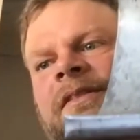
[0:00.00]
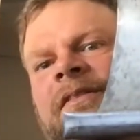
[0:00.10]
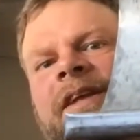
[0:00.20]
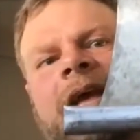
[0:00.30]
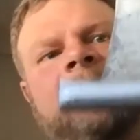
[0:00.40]

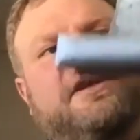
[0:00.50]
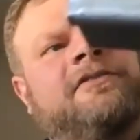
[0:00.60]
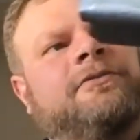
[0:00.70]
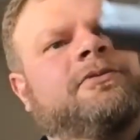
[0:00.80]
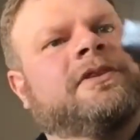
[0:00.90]
The
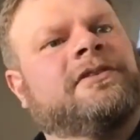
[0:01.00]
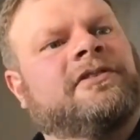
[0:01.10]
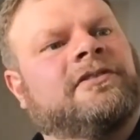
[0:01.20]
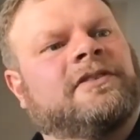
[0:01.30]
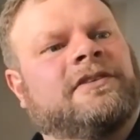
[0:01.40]
application for this
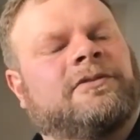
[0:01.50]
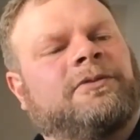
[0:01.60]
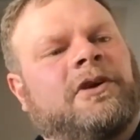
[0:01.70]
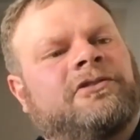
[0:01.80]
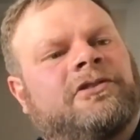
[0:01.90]
is it's
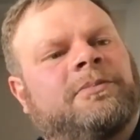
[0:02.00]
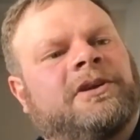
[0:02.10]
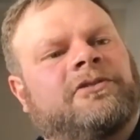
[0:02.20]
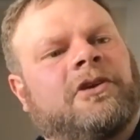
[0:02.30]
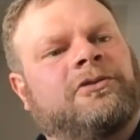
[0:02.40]
function,
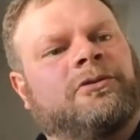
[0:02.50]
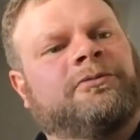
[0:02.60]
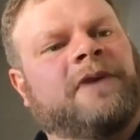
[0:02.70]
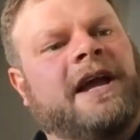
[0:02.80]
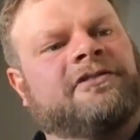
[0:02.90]
but it's also
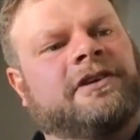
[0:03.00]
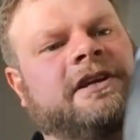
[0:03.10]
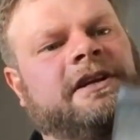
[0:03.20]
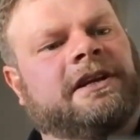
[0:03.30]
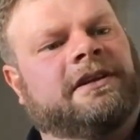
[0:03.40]
fashion.
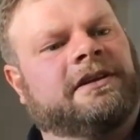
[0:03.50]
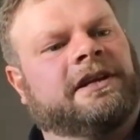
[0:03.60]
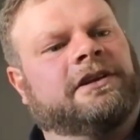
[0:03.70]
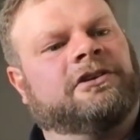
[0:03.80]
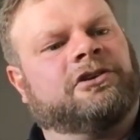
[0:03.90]

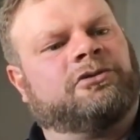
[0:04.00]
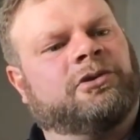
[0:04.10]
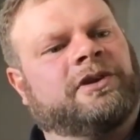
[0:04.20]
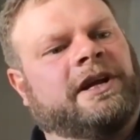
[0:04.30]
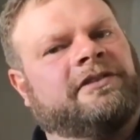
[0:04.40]
It looks
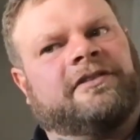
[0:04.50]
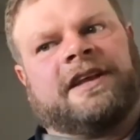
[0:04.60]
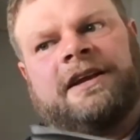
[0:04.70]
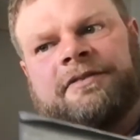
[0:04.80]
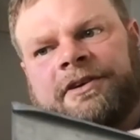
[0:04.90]
real nice. It's
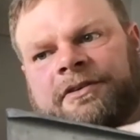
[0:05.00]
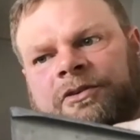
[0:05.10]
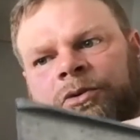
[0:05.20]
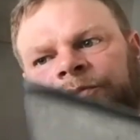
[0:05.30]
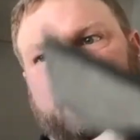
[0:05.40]
kind of an
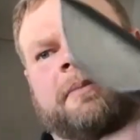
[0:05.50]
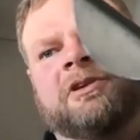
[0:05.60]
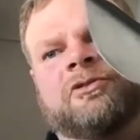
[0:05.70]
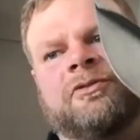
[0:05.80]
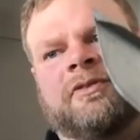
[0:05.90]
old timey.
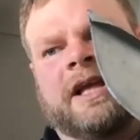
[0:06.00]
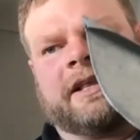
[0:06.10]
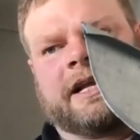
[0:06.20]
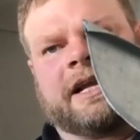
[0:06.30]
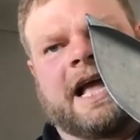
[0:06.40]
So if you got
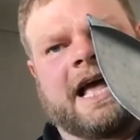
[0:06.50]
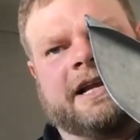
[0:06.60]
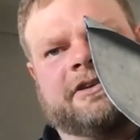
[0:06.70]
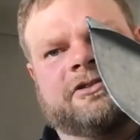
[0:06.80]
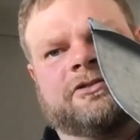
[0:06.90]
like a
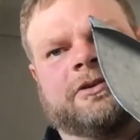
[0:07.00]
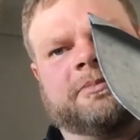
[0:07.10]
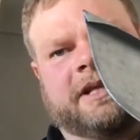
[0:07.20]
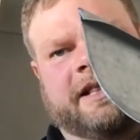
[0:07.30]
cottage or something like